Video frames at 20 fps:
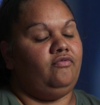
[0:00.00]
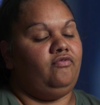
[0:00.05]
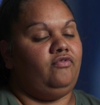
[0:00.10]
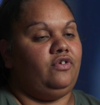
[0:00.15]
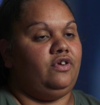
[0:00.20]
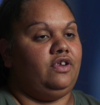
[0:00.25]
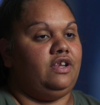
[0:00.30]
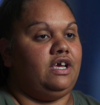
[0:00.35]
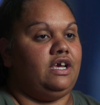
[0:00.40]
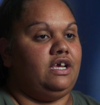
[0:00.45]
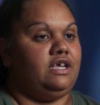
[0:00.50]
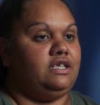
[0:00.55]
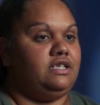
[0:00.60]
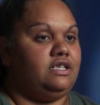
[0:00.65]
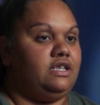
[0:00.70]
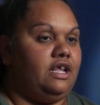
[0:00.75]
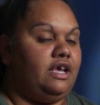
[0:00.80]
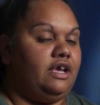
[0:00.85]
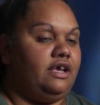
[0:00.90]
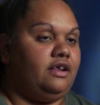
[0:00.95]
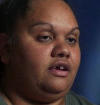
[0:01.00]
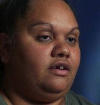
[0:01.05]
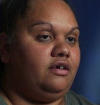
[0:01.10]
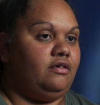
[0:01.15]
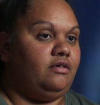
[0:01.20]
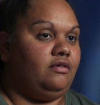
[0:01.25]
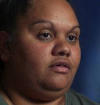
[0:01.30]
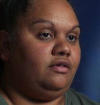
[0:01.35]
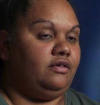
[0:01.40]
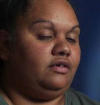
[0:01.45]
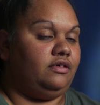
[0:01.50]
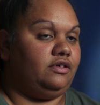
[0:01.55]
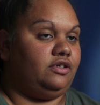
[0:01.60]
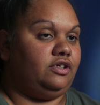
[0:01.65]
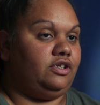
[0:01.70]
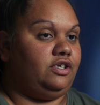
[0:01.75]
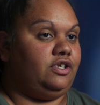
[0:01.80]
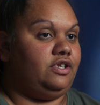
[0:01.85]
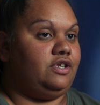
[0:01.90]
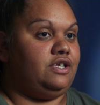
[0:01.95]
A few days later,
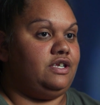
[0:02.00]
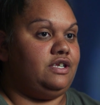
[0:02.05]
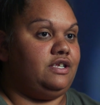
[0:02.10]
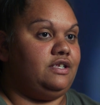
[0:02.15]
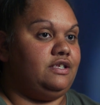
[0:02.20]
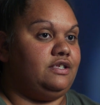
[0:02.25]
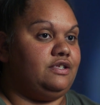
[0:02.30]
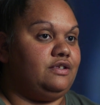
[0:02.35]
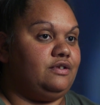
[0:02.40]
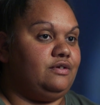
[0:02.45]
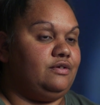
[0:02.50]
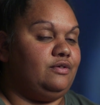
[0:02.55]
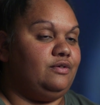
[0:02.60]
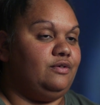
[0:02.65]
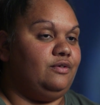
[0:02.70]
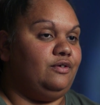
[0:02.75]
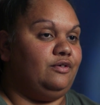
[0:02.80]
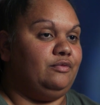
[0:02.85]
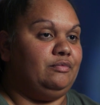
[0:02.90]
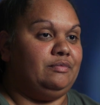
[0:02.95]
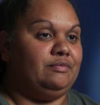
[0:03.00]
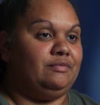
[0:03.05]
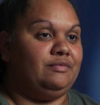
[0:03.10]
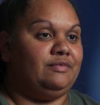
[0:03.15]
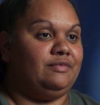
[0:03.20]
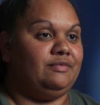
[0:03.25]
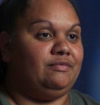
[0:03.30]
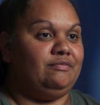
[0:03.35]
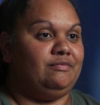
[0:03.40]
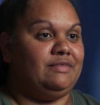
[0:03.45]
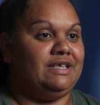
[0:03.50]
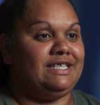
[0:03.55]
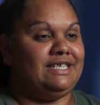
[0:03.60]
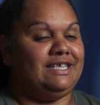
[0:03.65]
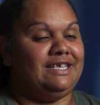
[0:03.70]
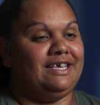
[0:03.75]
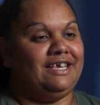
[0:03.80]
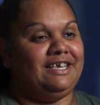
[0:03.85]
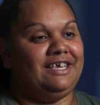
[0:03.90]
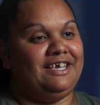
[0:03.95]
she's gone
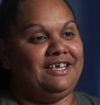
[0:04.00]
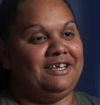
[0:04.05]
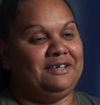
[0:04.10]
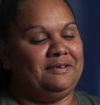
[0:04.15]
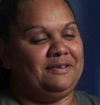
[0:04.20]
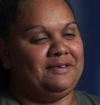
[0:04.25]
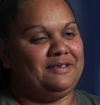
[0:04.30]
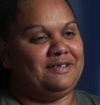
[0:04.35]
missing again.